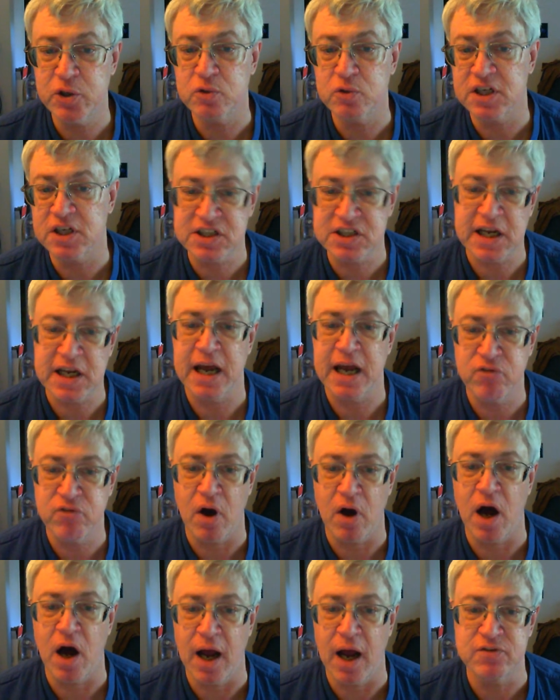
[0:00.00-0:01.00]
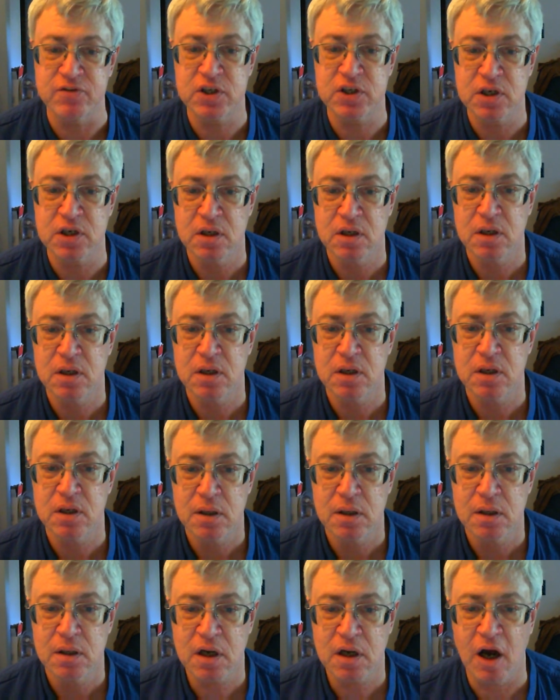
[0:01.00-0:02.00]
to save lives
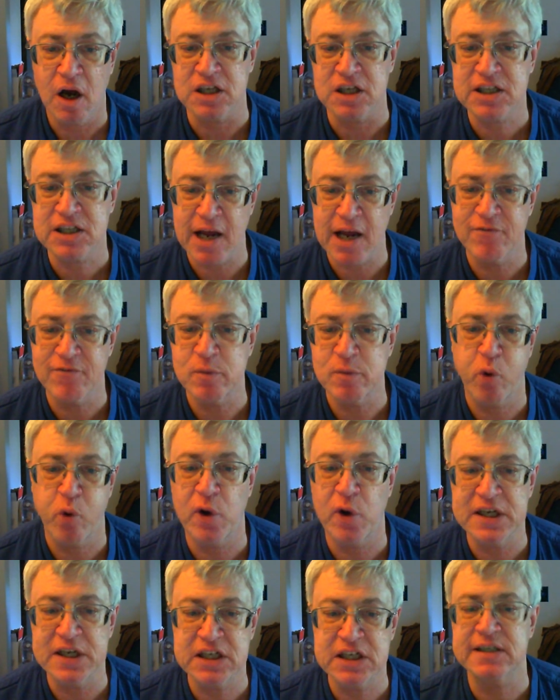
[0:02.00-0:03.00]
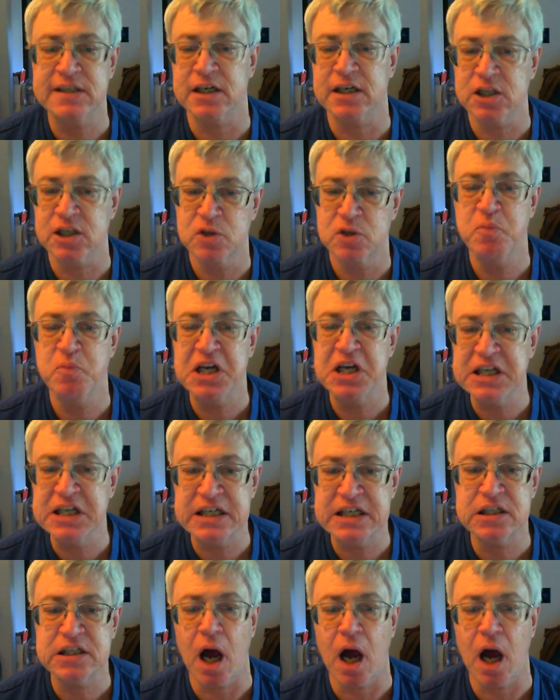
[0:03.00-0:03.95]
costs $7.6 million.